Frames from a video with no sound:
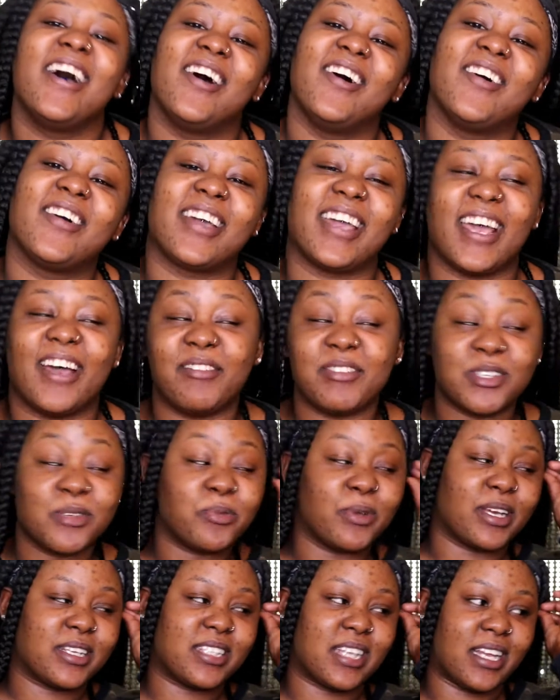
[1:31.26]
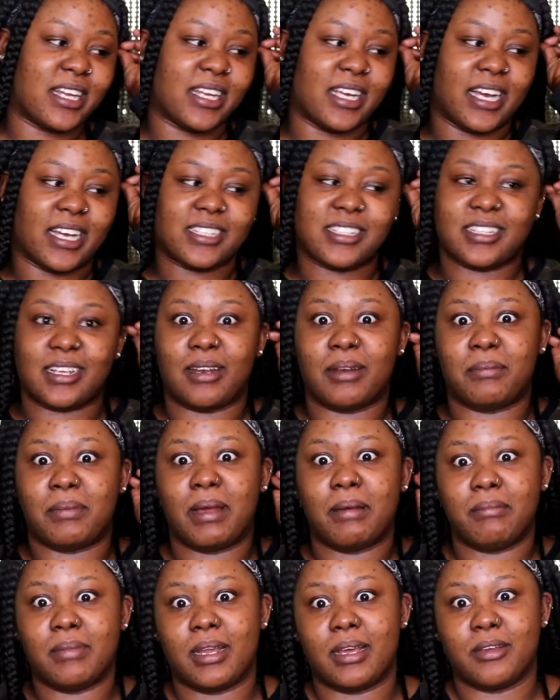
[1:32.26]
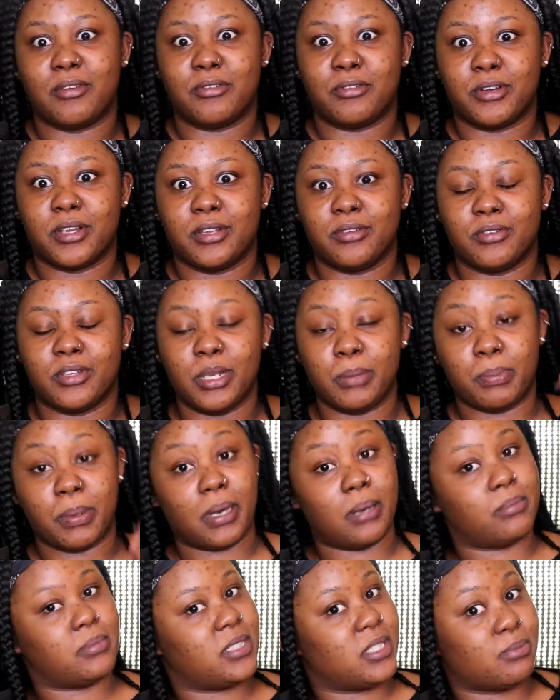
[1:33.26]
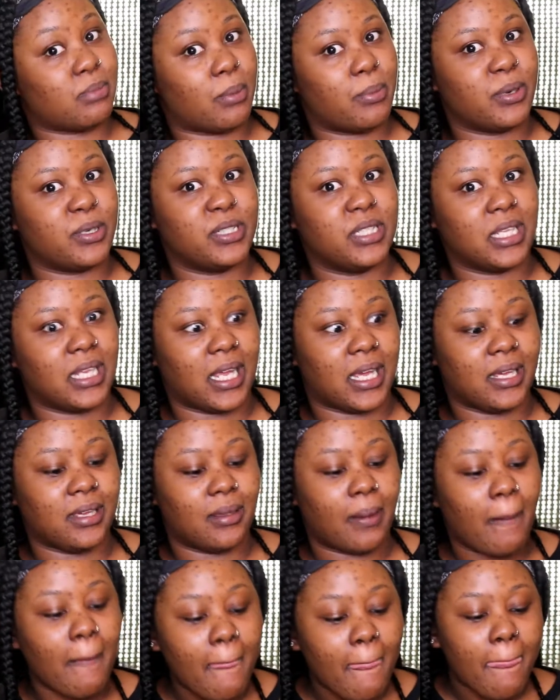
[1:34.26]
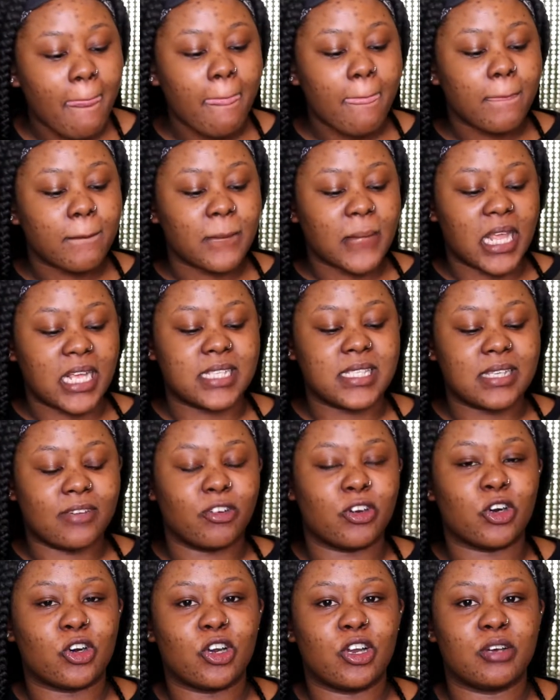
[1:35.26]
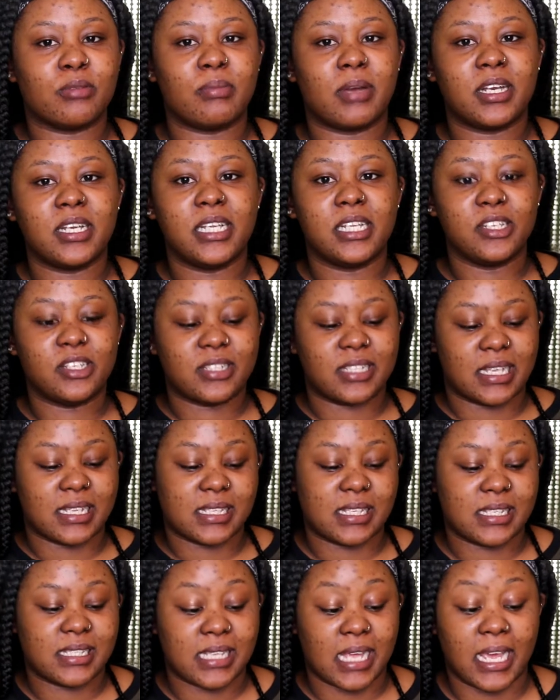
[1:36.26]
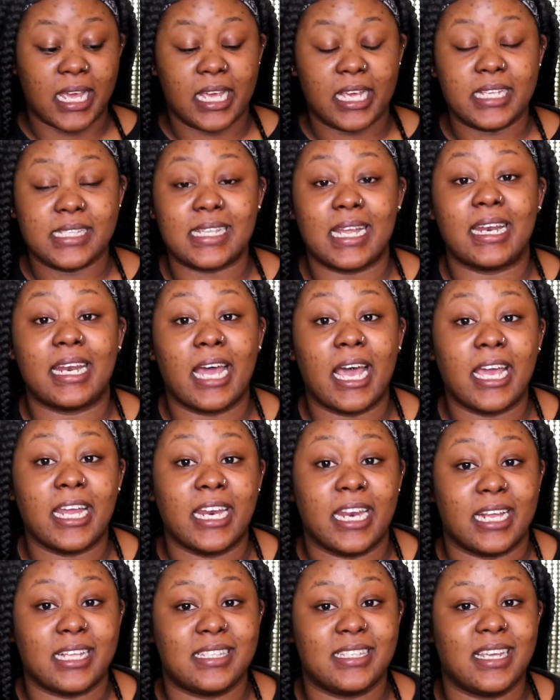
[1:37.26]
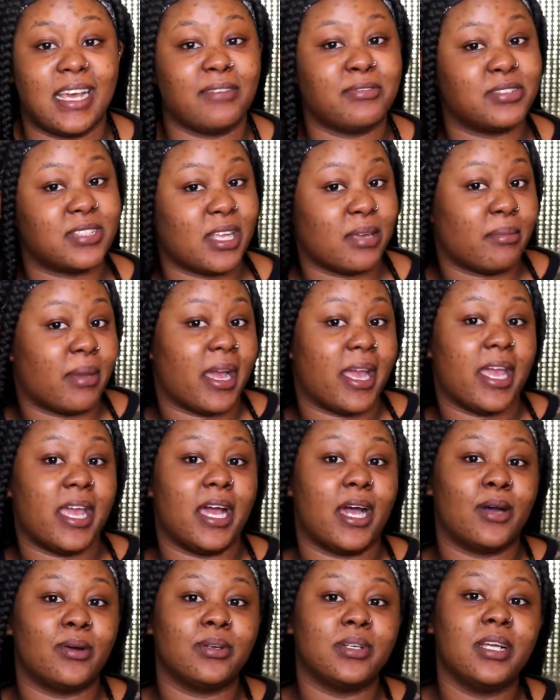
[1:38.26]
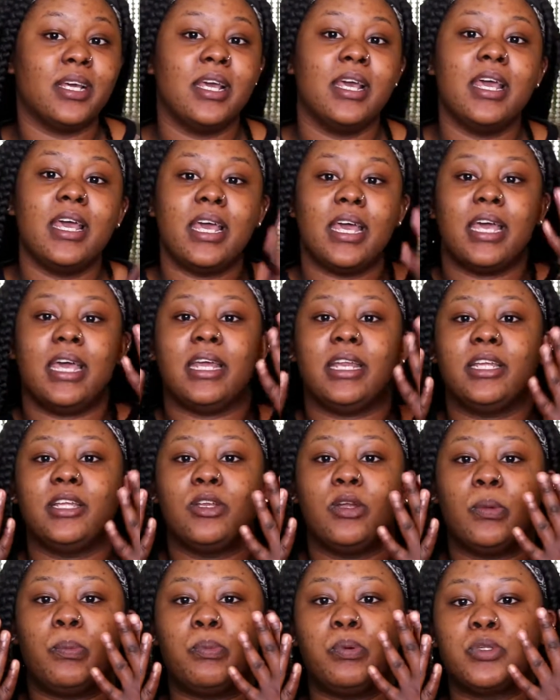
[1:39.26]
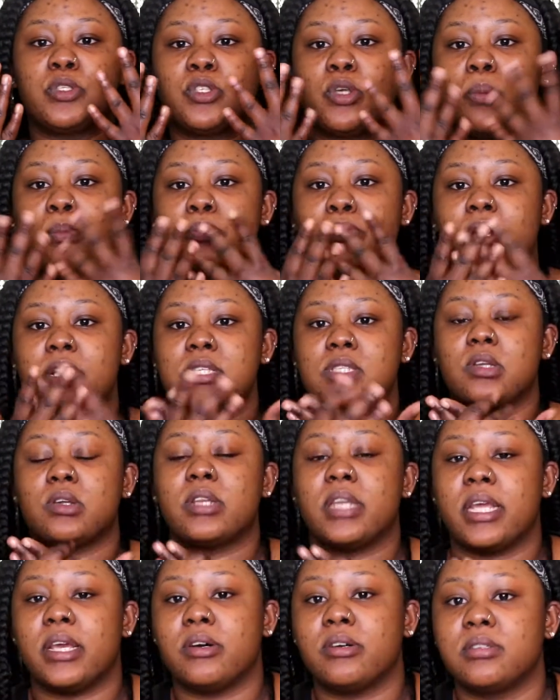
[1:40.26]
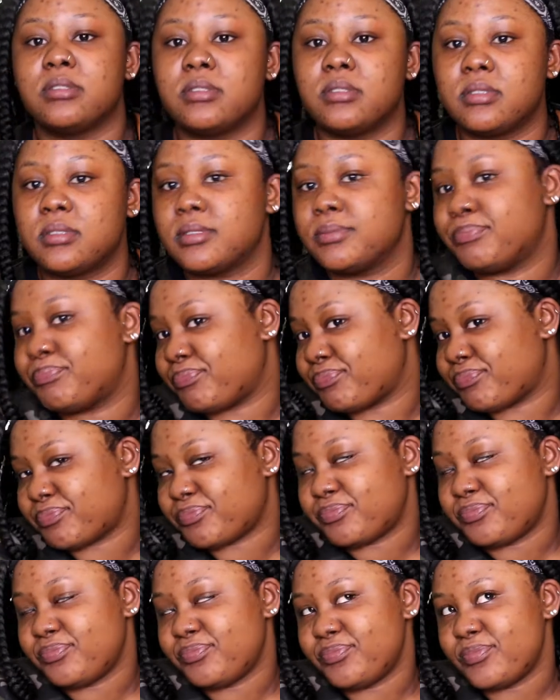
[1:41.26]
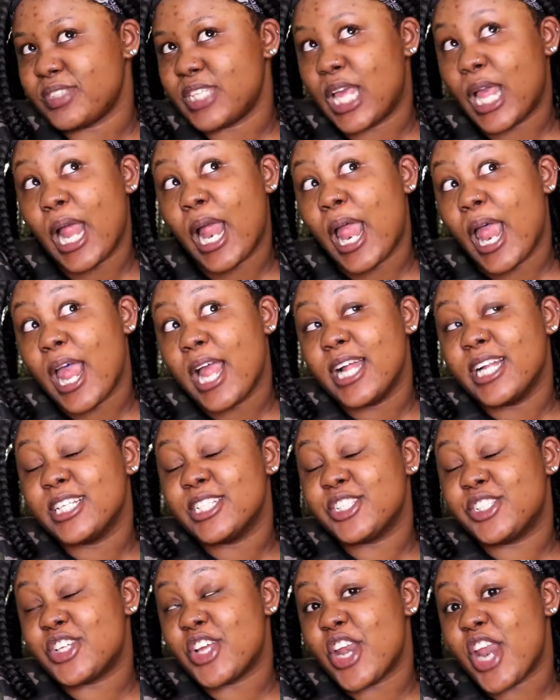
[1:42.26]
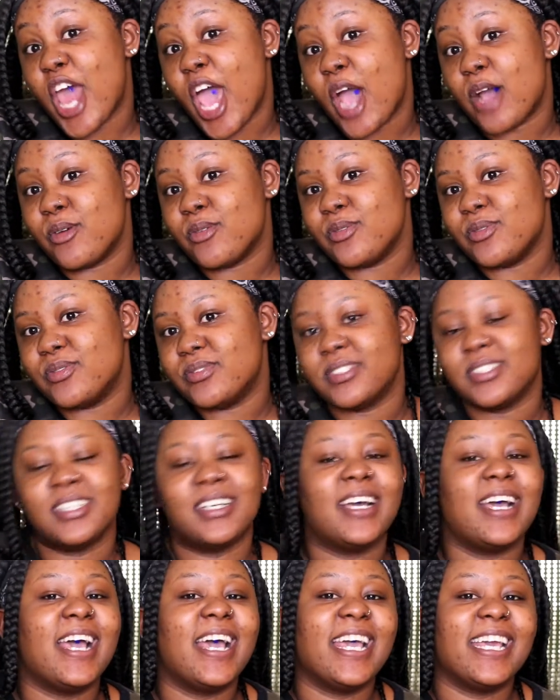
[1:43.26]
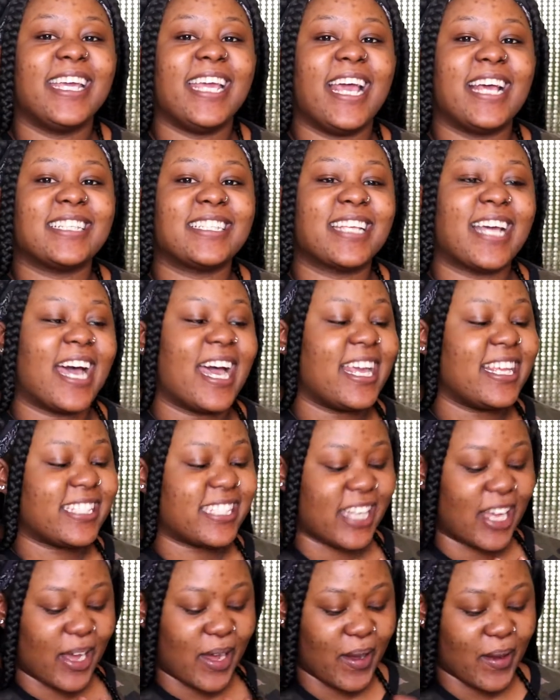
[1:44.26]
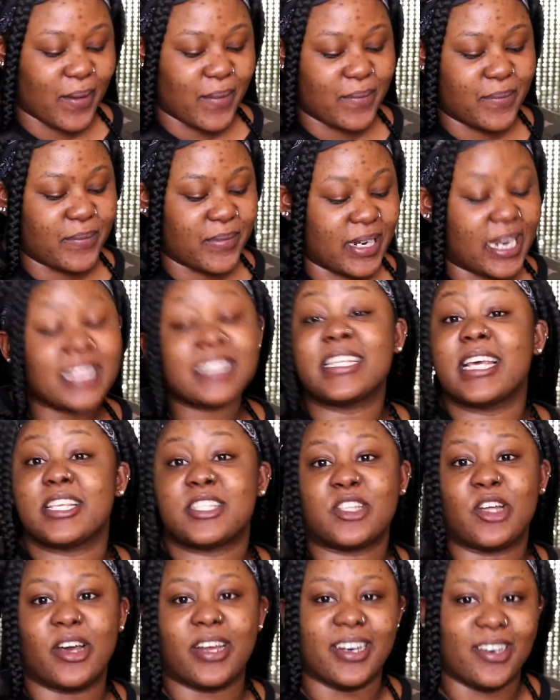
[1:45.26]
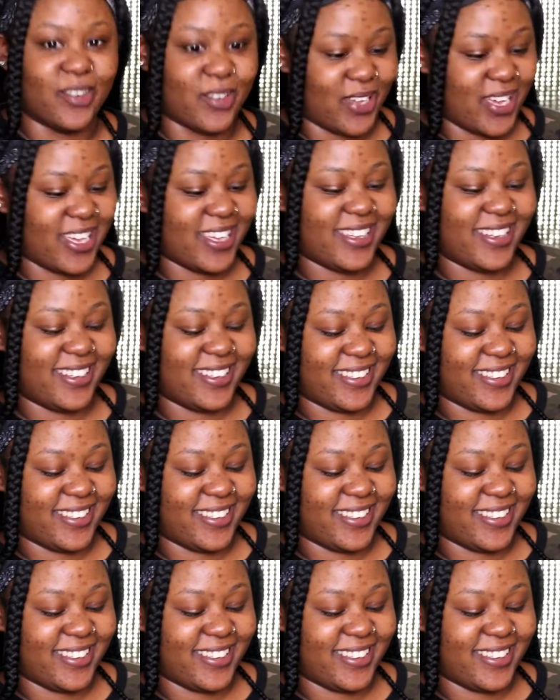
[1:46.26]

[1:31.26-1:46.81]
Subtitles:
Okay, I'm super excited, guys. I'm like really pumped. It's my birthday. Like, it's 7 o'clock. My dinner is at 9, and I still have to take my hair out and, you know, put some press on nails, you know. Yes, guys, let's get started, okay?